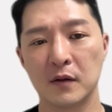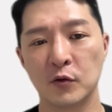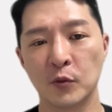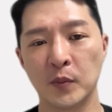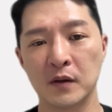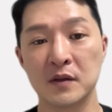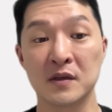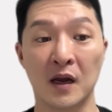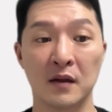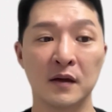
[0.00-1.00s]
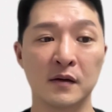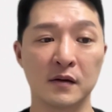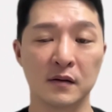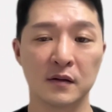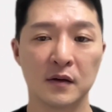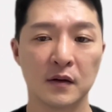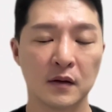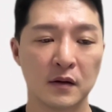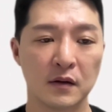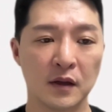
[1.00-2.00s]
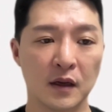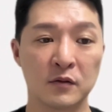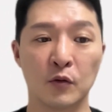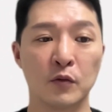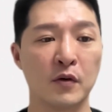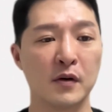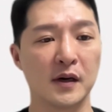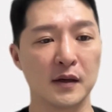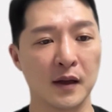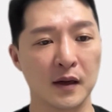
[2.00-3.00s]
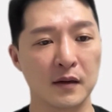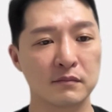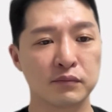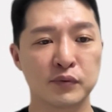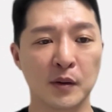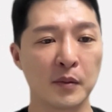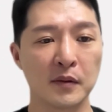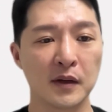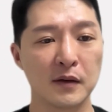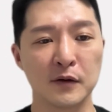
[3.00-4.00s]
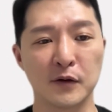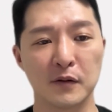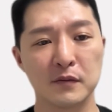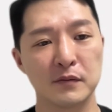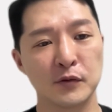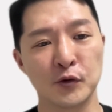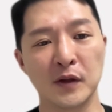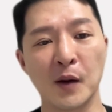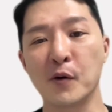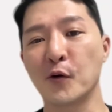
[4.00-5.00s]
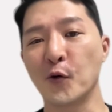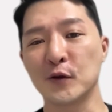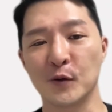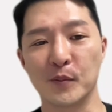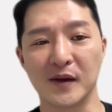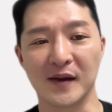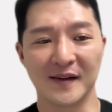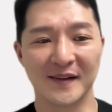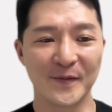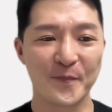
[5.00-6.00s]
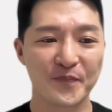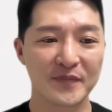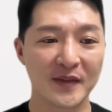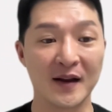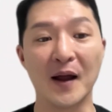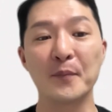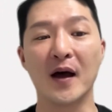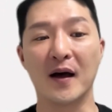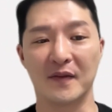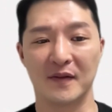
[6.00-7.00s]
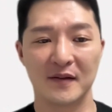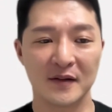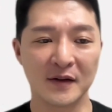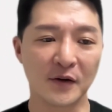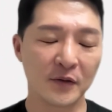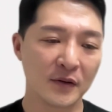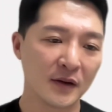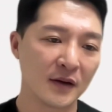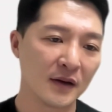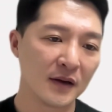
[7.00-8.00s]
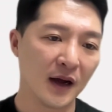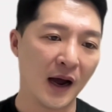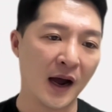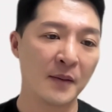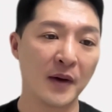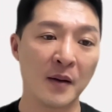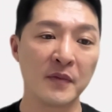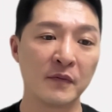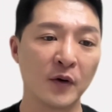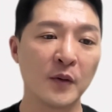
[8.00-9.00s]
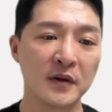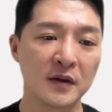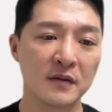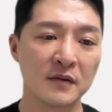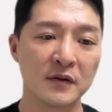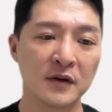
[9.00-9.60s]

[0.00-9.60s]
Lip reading: to be a design leader, like, don't worry, like, probably, you're never going to be. And I'm not, I'm involved in,